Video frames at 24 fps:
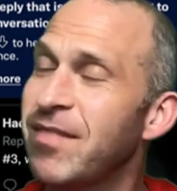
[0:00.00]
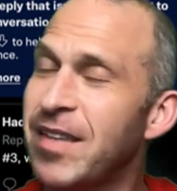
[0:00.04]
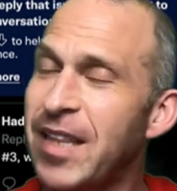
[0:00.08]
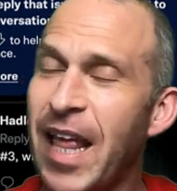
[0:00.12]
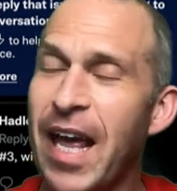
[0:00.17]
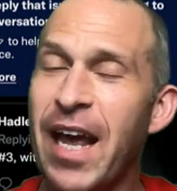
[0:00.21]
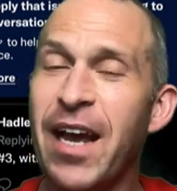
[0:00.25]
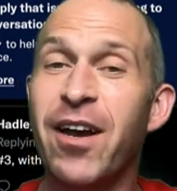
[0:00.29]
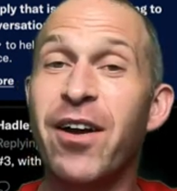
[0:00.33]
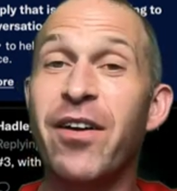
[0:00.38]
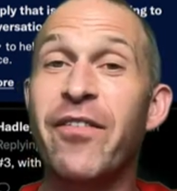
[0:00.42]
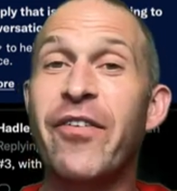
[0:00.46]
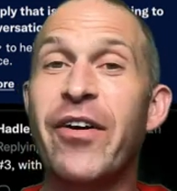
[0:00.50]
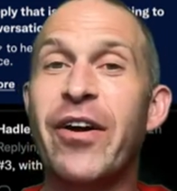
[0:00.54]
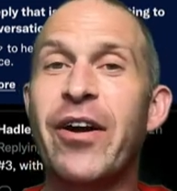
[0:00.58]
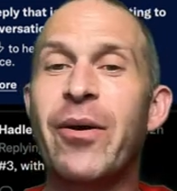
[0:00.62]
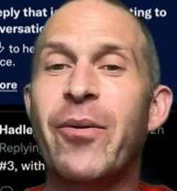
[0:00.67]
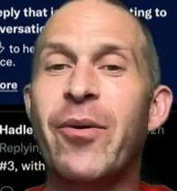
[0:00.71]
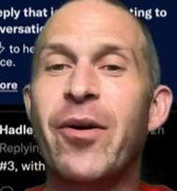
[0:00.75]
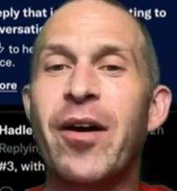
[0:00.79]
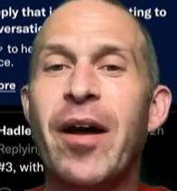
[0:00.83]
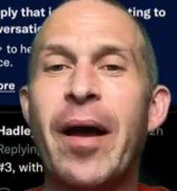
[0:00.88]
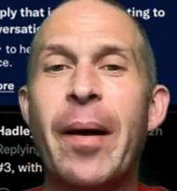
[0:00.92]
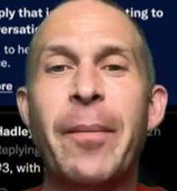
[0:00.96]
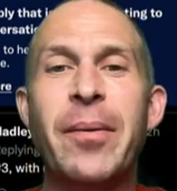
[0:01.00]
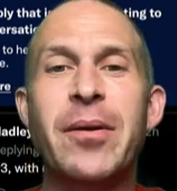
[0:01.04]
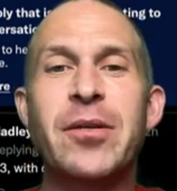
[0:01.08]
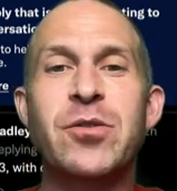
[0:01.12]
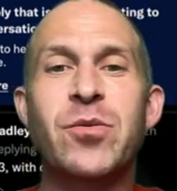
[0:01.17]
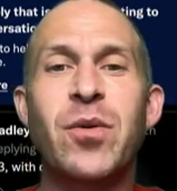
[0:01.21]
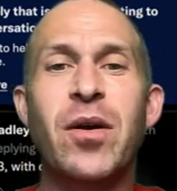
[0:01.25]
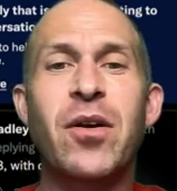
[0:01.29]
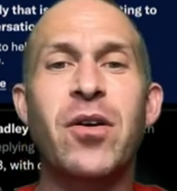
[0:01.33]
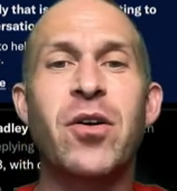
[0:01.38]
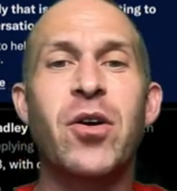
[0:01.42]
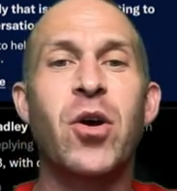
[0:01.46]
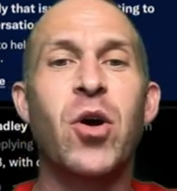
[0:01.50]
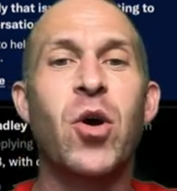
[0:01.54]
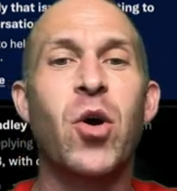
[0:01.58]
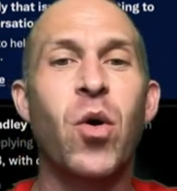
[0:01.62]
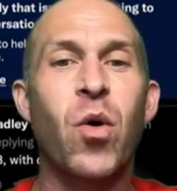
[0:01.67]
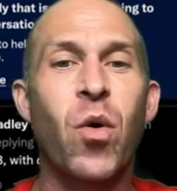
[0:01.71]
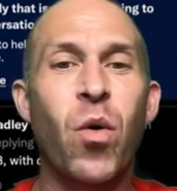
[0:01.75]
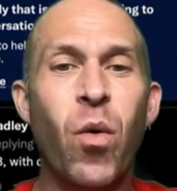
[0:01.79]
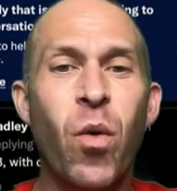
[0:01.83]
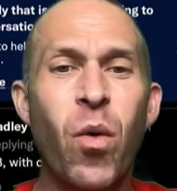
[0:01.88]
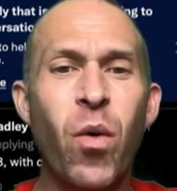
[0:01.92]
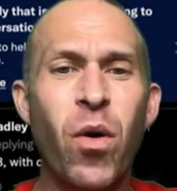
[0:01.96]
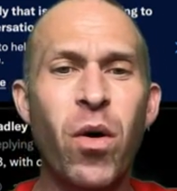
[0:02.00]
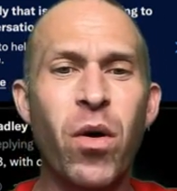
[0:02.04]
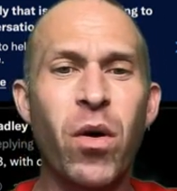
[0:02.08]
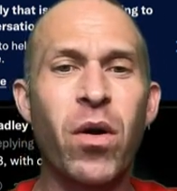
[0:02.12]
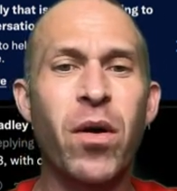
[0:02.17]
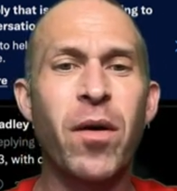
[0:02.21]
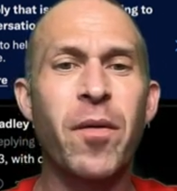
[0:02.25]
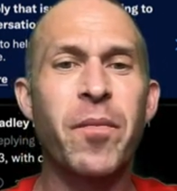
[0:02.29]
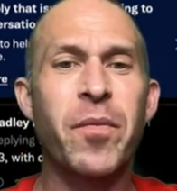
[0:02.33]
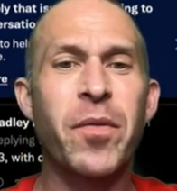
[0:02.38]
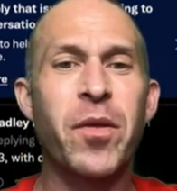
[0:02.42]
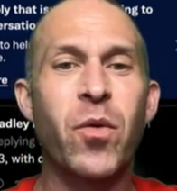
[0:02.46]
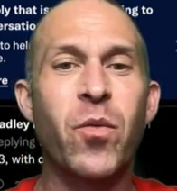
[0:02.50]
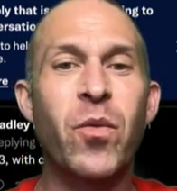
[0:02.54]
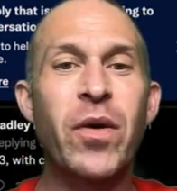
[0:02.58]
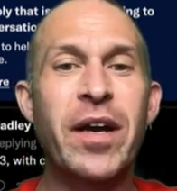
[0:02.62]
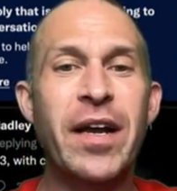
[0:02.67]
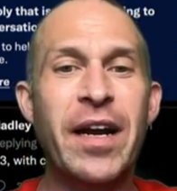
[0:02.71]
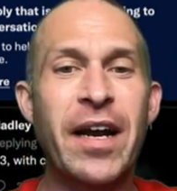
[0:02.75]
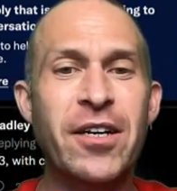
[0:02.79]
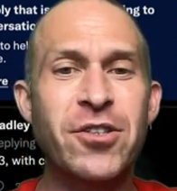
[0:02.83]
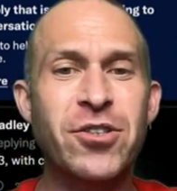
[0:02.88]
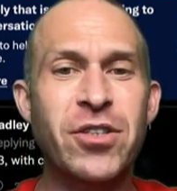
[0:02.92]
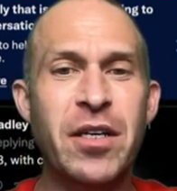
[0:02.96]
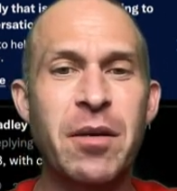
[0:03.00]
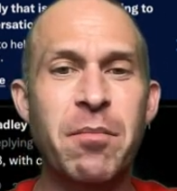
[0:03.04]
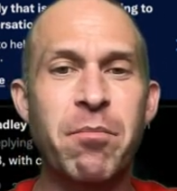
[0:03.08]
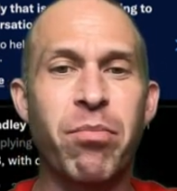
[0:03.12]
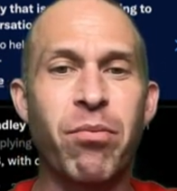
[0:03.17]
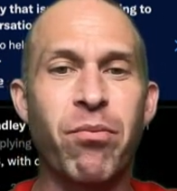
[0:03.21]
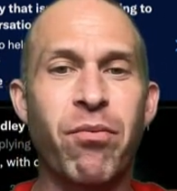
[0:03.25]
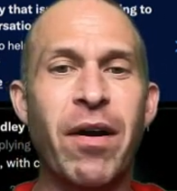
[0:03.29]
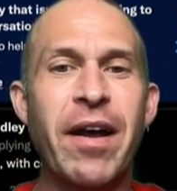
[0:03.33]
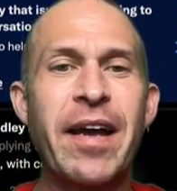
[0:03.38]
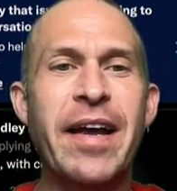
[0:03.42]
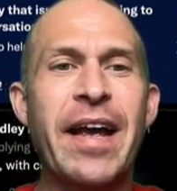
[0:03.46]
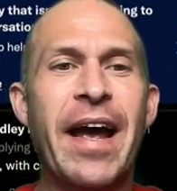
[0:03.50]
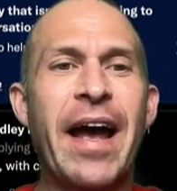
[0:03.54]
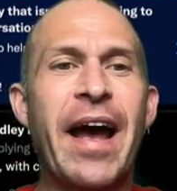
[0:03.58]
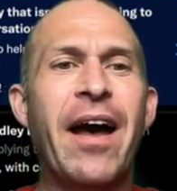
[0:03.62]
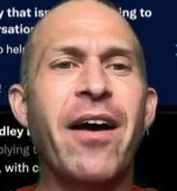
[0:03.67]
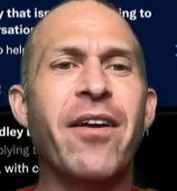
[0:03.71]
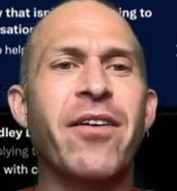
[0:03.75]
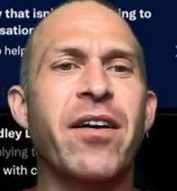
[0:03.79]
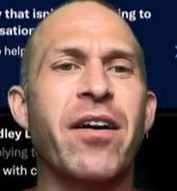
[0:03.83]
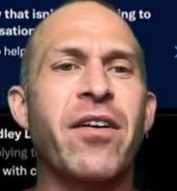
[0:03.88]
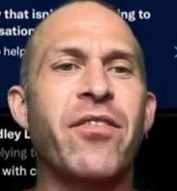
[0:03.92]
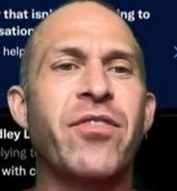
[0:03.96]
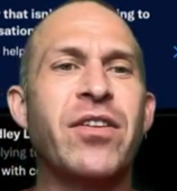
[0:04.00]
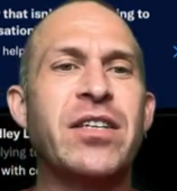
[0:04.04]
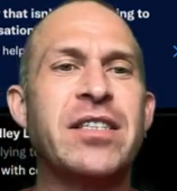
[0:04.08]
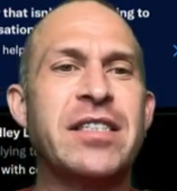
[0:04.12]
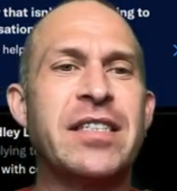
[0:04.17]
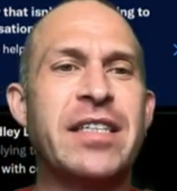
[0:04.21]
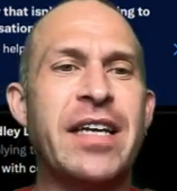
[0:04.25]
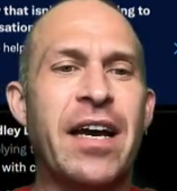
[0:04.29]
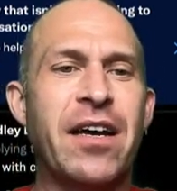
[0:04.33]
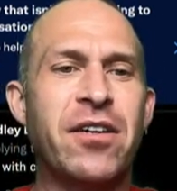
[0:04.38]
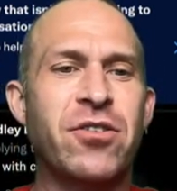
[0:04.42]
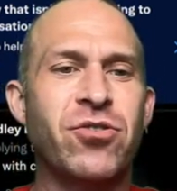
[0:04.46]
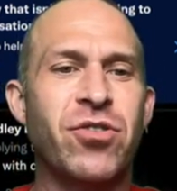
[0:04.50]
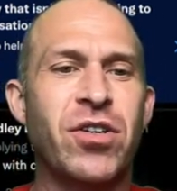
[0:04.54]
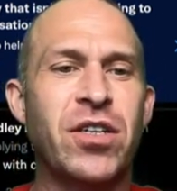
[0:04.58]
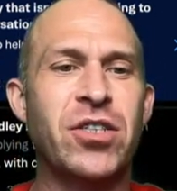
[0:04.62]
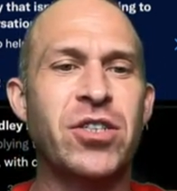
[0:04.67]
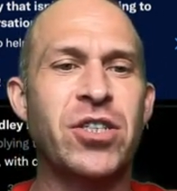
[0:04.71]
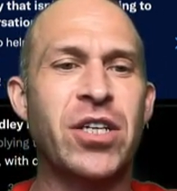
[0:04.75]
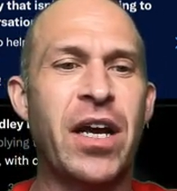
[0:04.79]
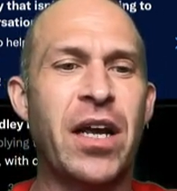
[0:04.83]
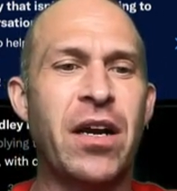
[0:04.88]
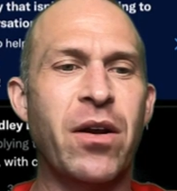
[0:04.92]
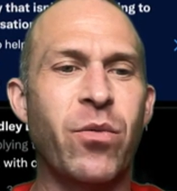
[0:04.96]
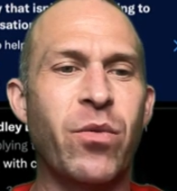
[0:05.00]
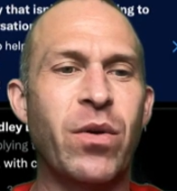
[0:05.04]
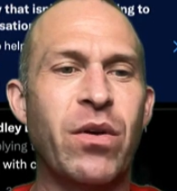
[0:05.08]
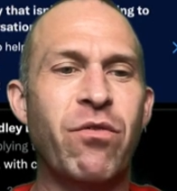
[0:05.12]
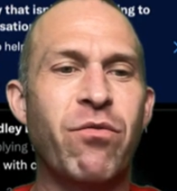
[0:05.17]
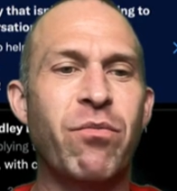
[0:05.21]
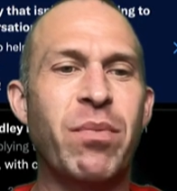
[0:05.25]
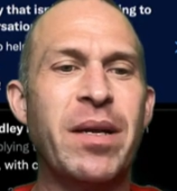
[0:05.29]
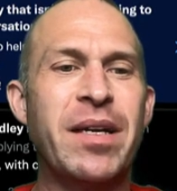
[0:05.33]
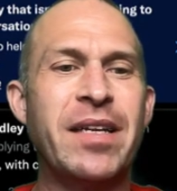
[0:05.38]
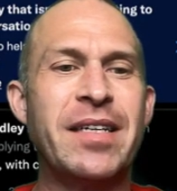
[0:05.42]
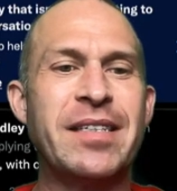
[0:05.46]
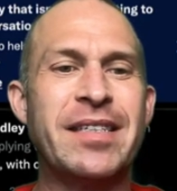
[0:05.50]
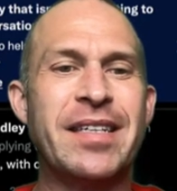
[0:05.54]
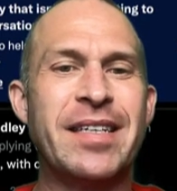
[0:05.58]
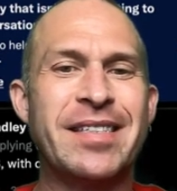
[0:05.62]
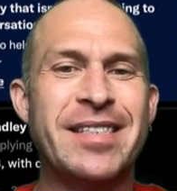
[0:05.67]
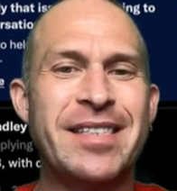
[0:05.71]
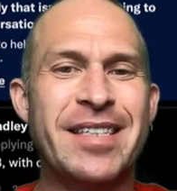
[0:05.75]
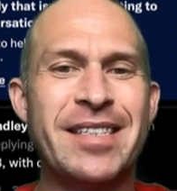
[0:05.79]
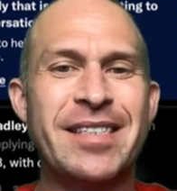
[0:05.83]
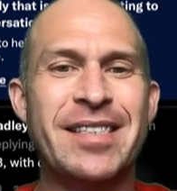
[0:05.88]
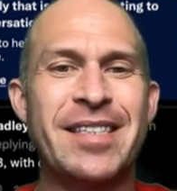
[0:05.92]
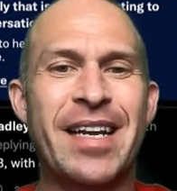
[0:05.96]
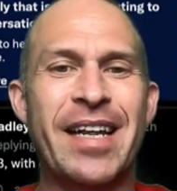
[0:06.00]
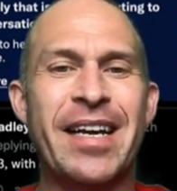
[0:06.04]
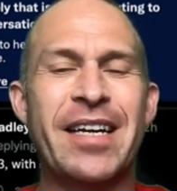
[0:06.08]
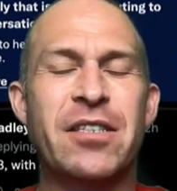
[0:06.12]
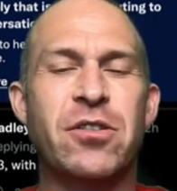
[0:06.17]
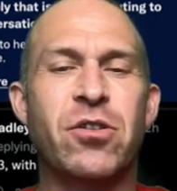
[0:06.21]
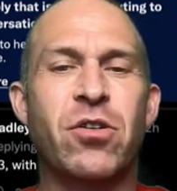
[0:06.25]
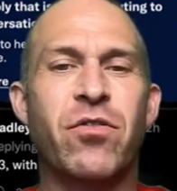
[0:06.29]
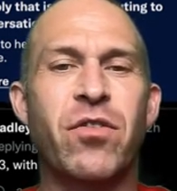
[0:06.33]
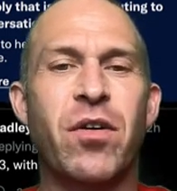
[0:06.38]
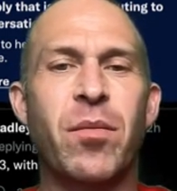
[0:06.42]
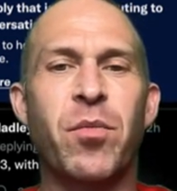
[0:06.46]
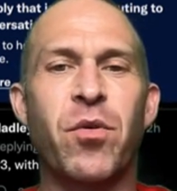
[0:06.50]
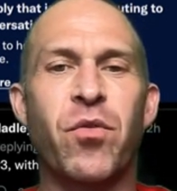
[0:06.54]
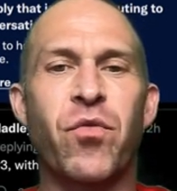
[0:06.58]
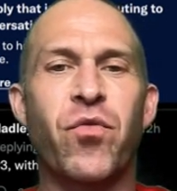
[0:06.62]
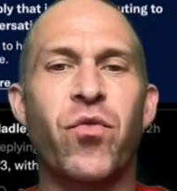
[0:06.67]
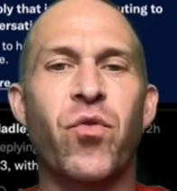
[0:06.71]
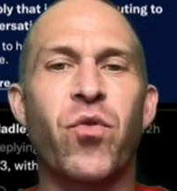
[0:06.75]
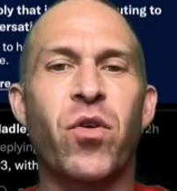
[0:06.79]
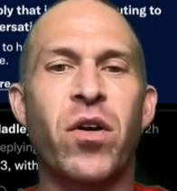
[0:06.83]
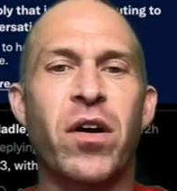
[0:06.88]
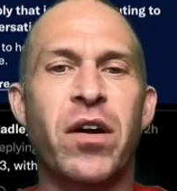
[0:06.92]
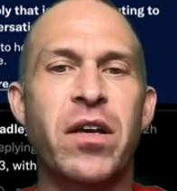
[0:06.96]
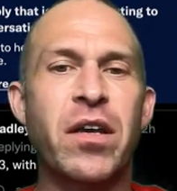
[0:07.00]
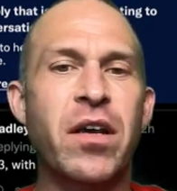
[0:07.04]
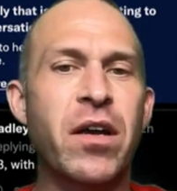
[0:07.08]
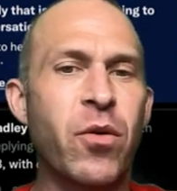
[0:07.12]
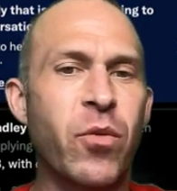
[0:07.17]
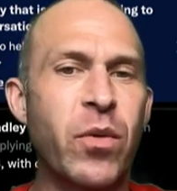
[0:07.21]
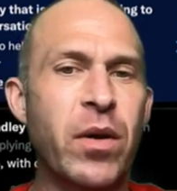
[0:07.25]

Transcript: That could very well happen as well. Or we could actually break out of this downtrend channel we've been in since last November for a year.